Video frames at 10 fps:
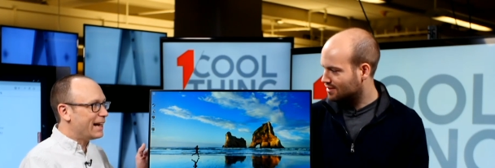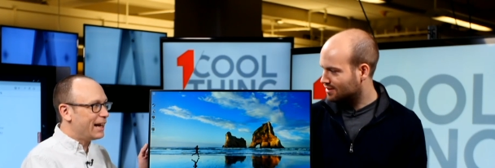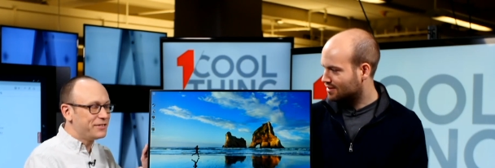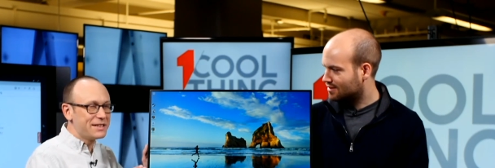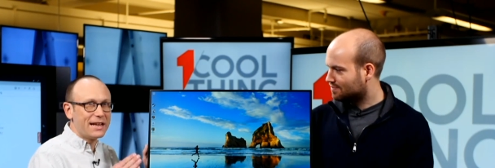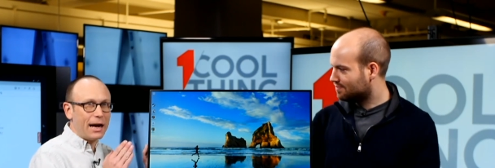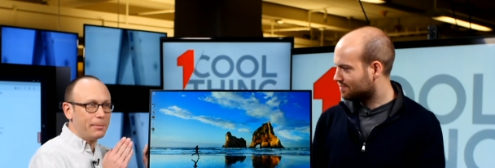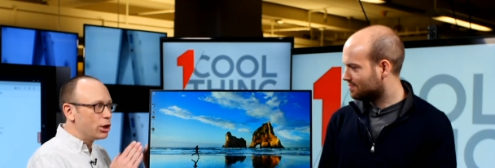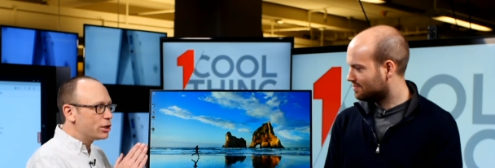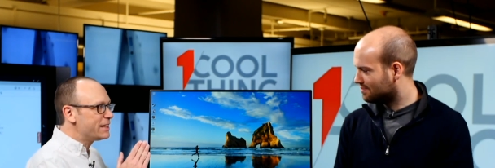Speaker 1: and I have to say,
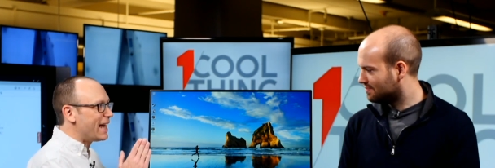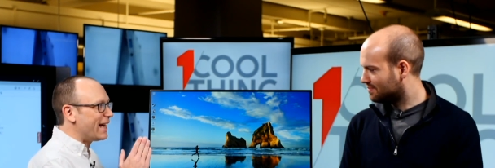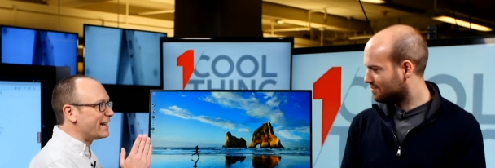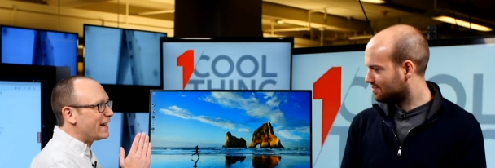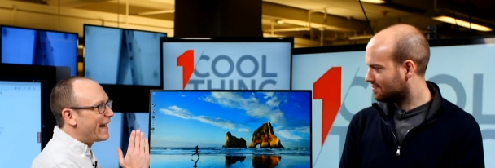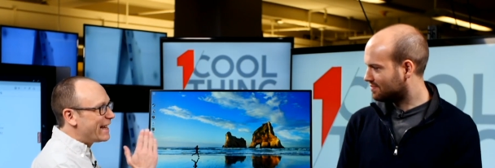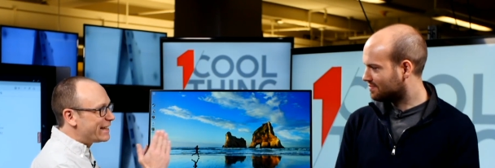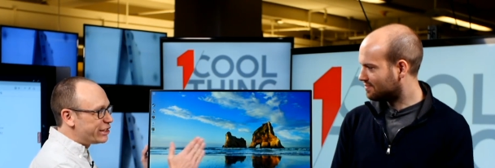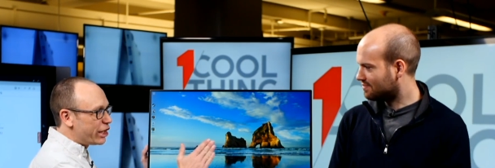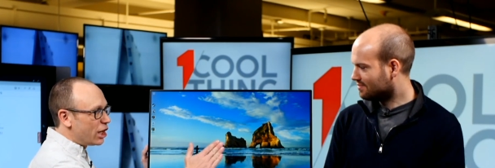I'm looking at it
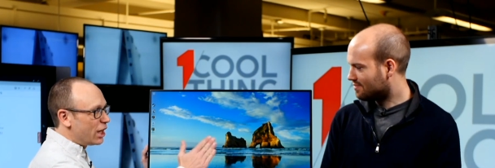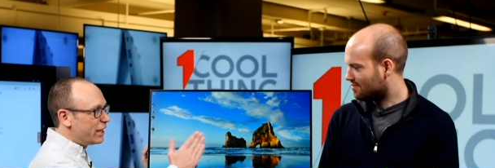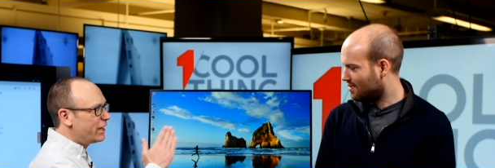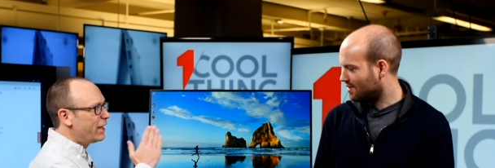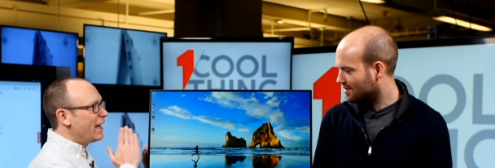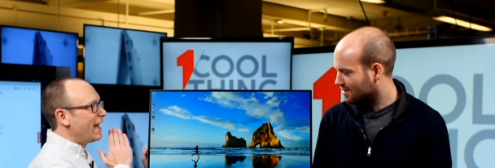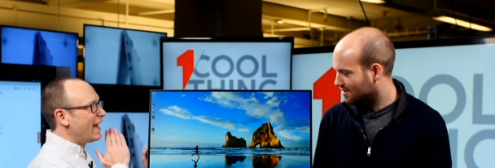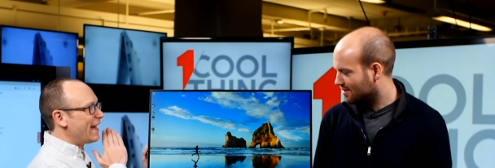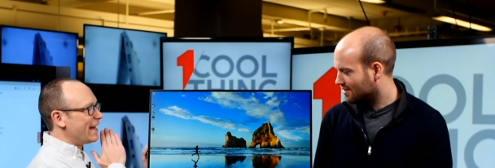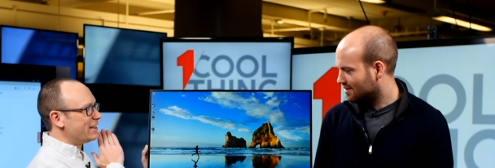edge on,
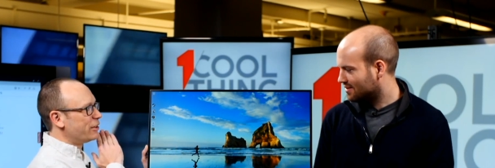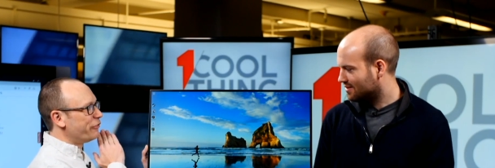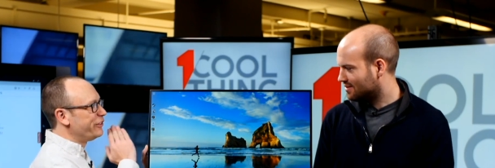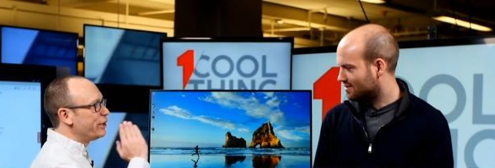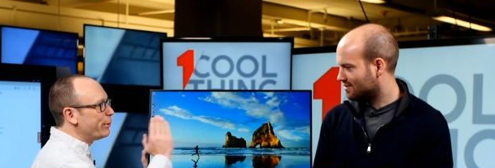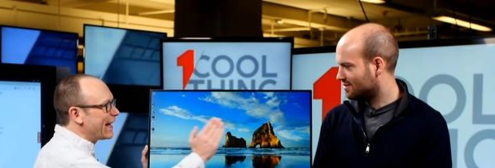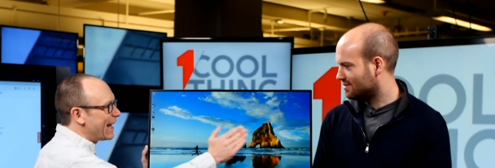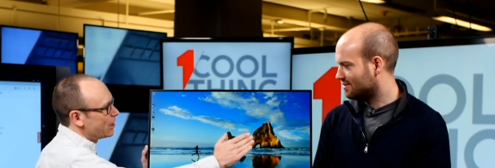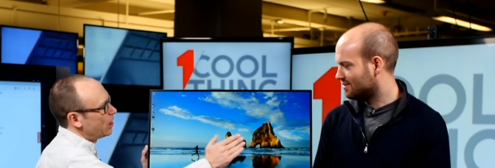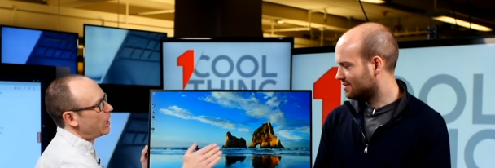and the viewing
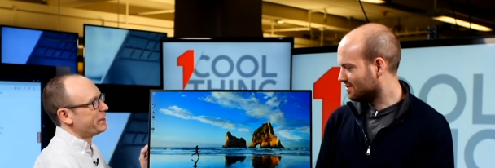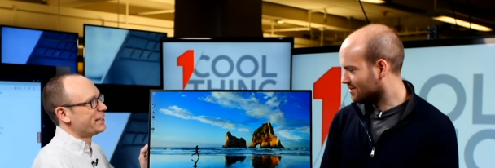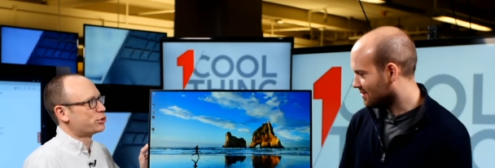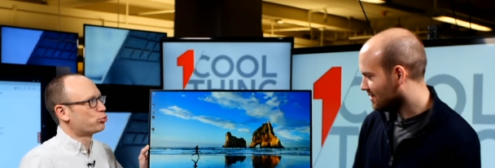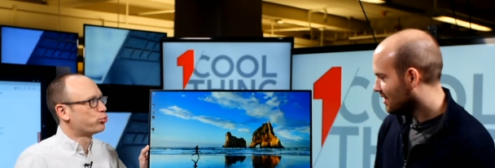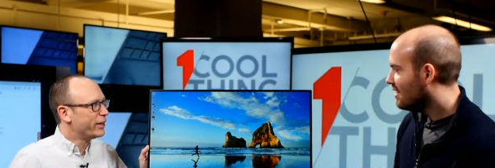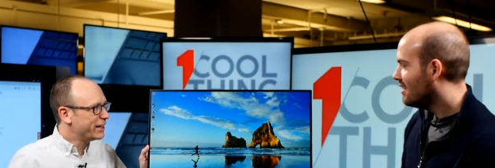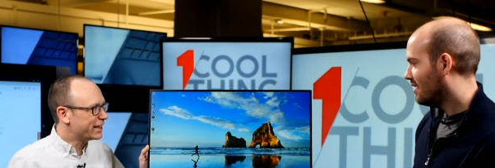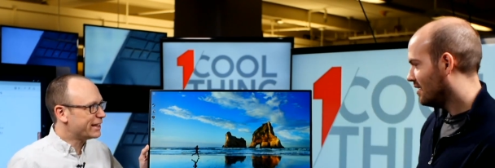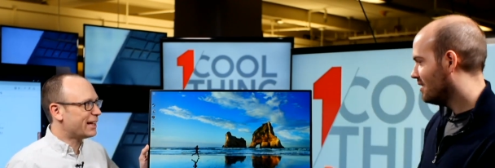angle on this
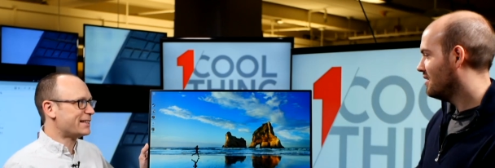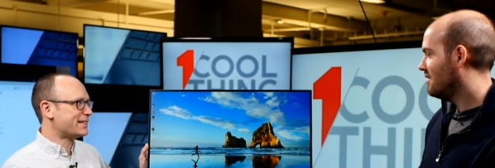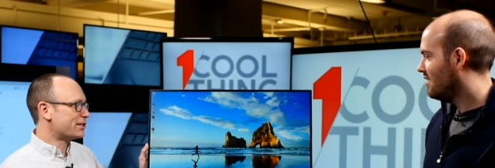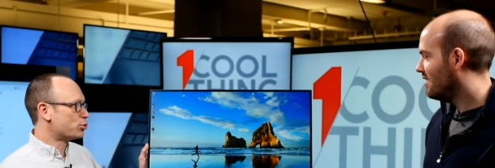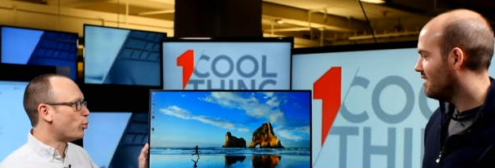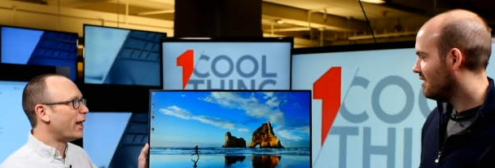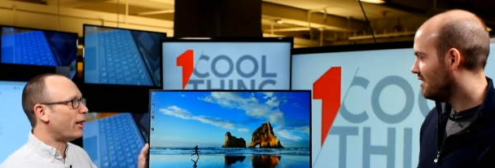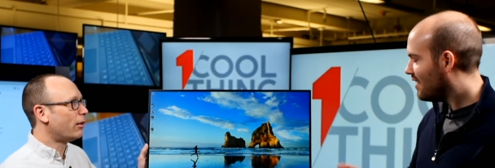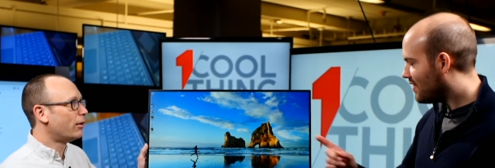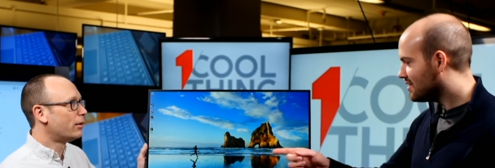really nice as well.
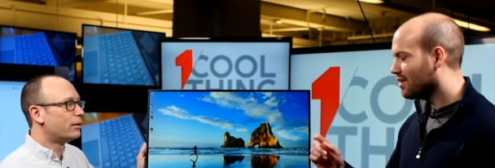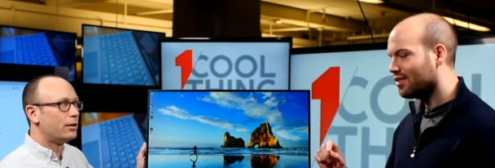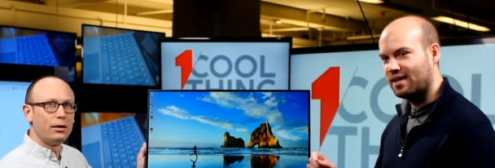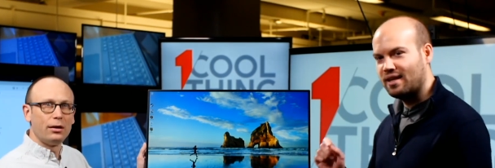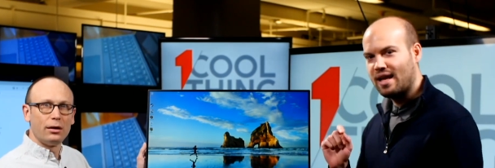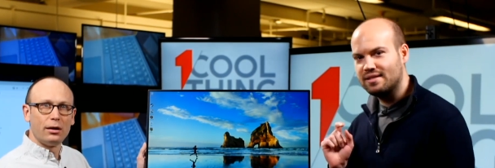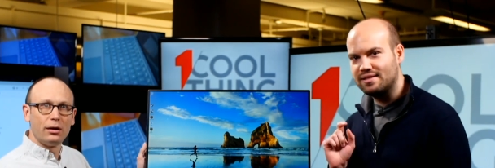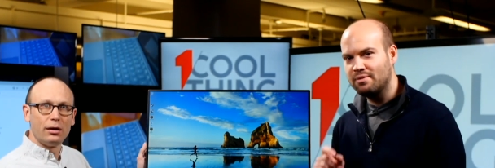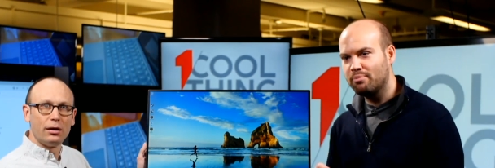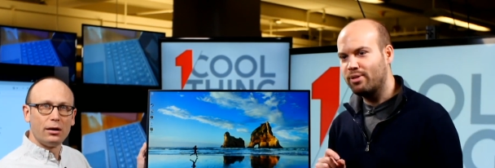
Speaker 2: Yeah, that's the other thing. It
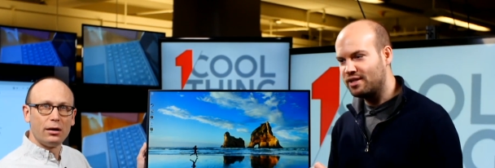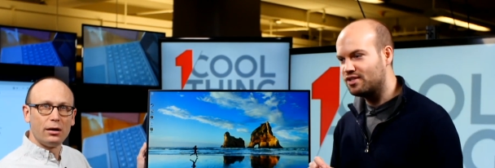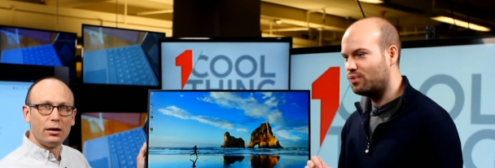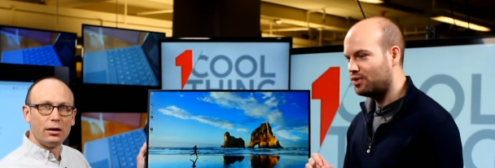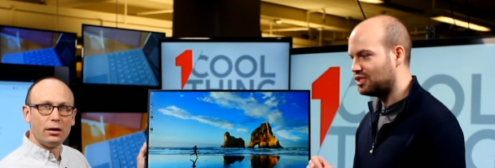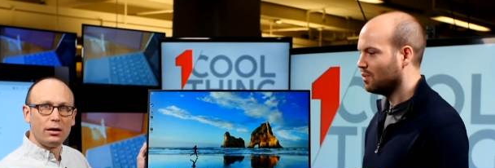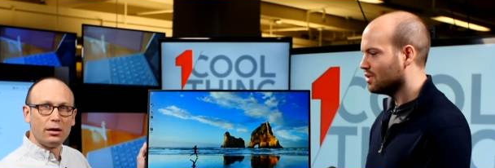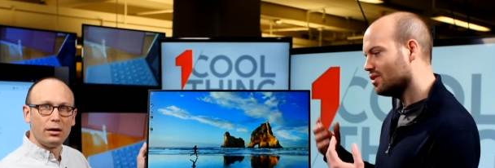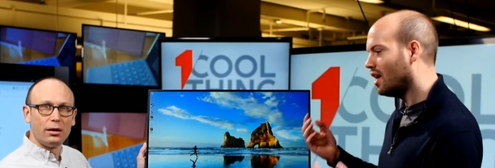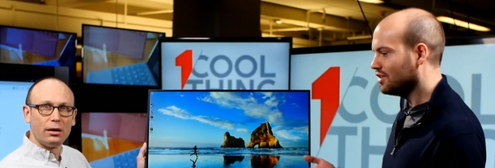has in-plane switching,
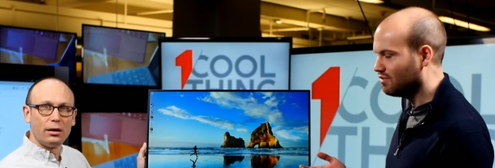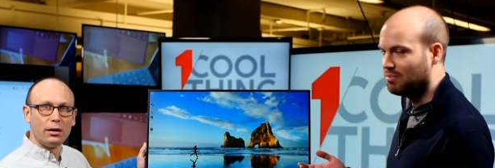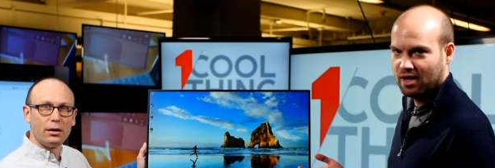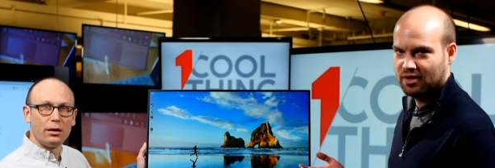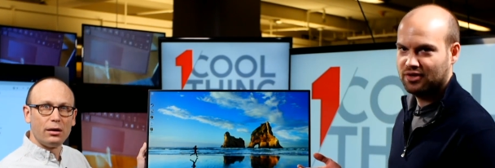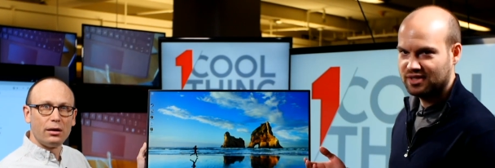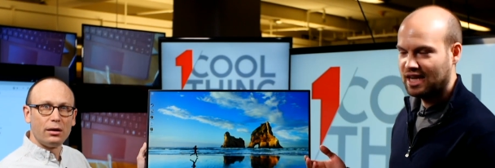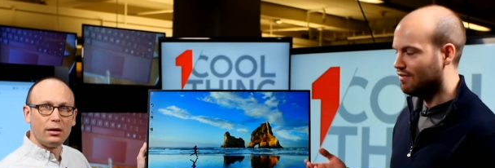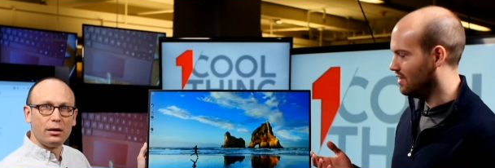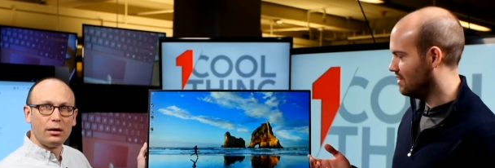which lots of monitors
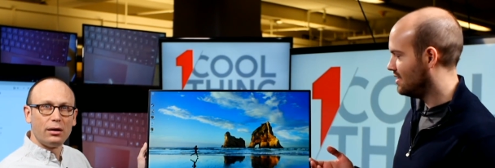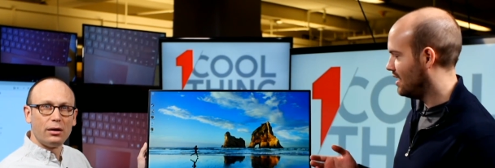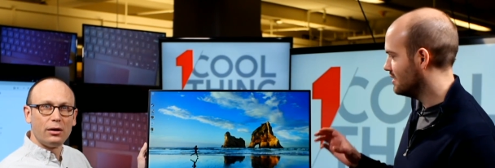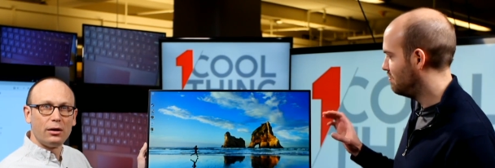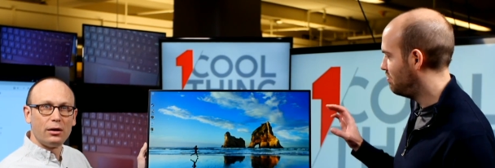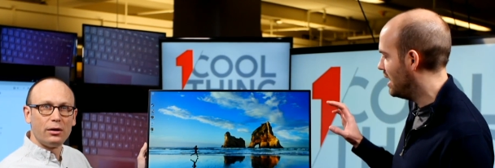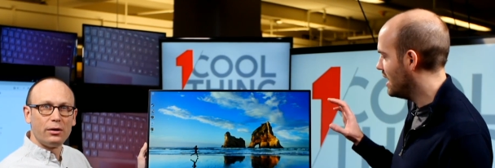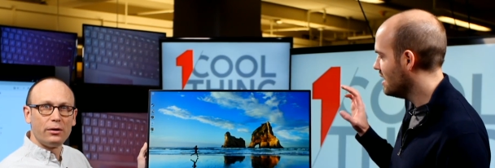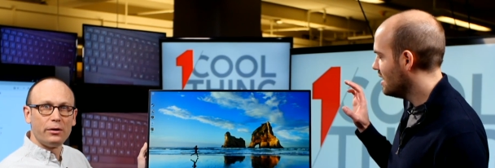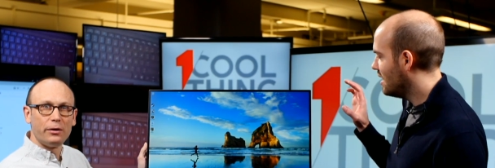have these days,
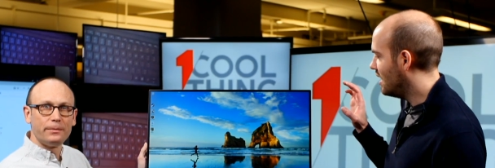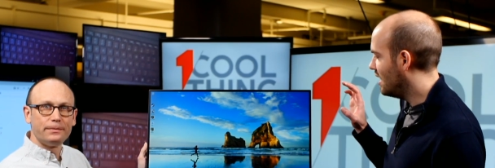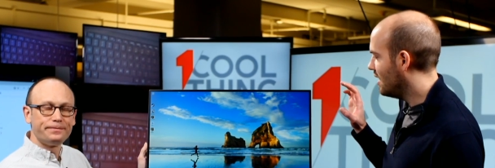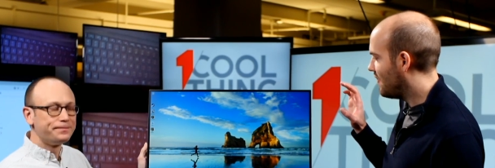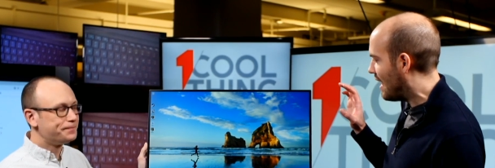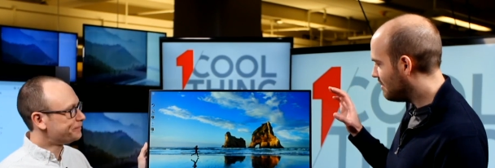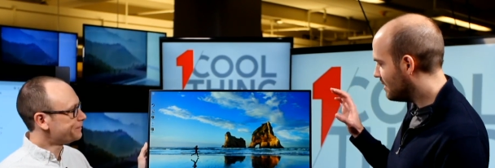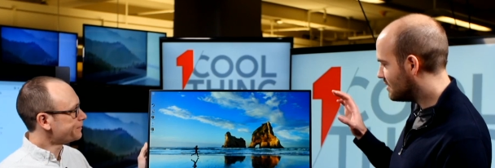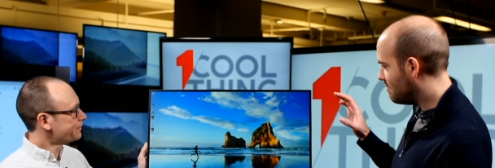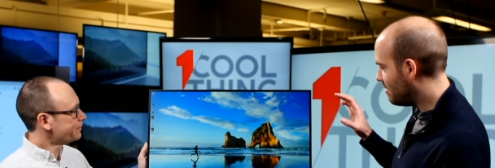but that
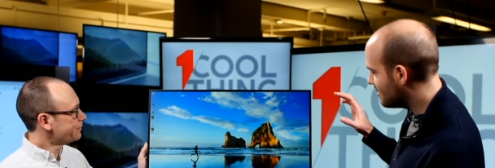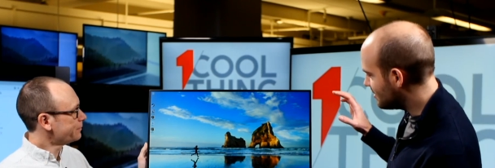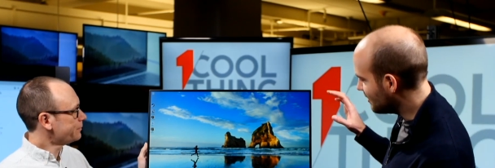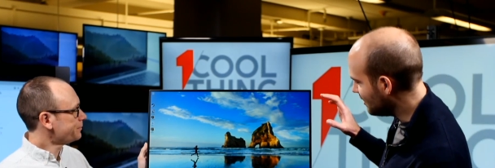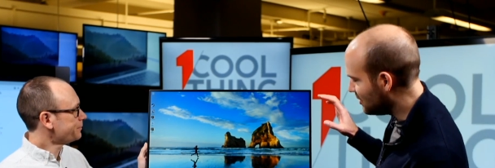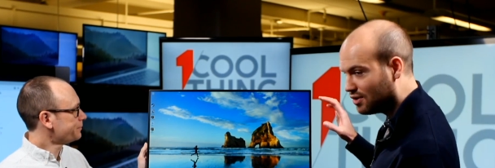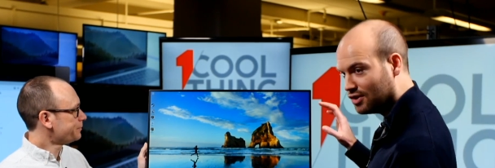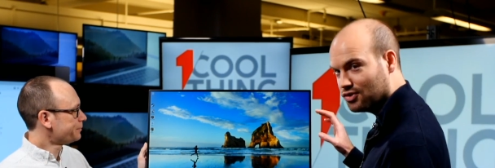means that basically you